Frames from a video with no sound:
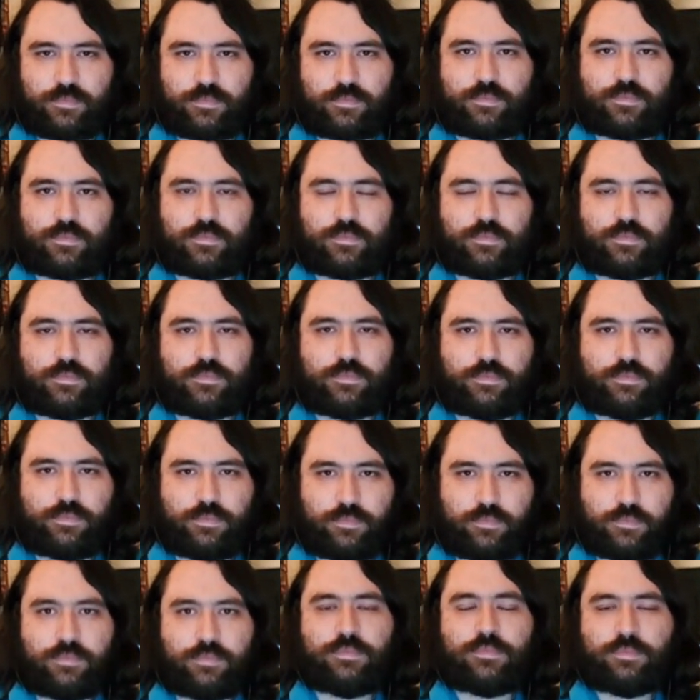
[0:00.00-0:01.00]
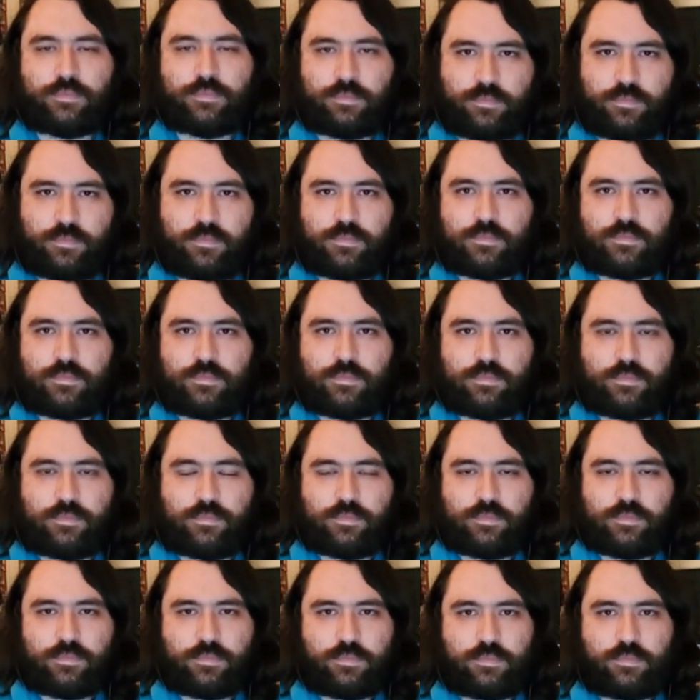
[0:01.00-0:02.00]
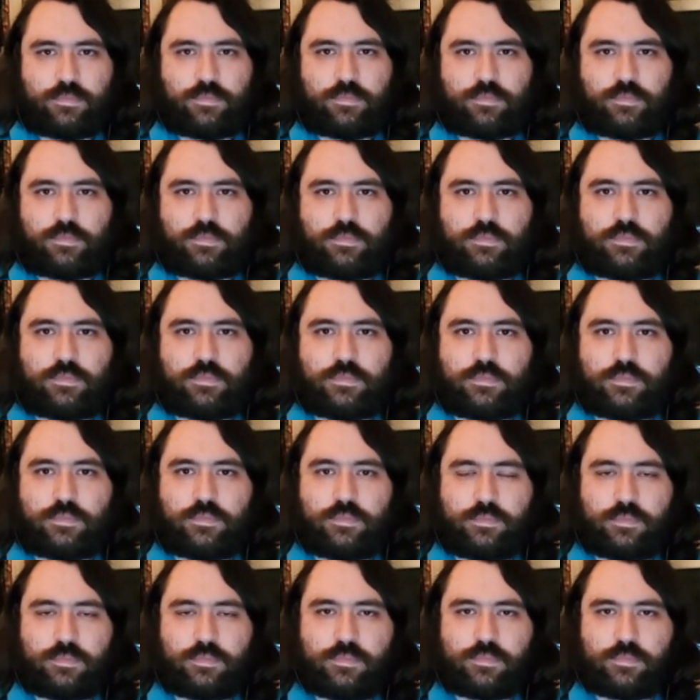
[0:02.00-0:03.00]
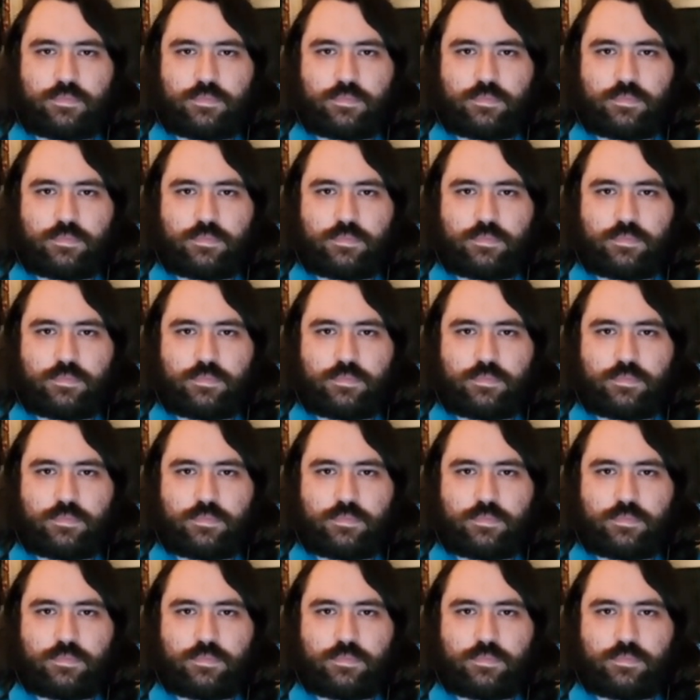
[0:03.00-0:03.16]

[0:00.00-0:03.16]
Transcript: (not speaking)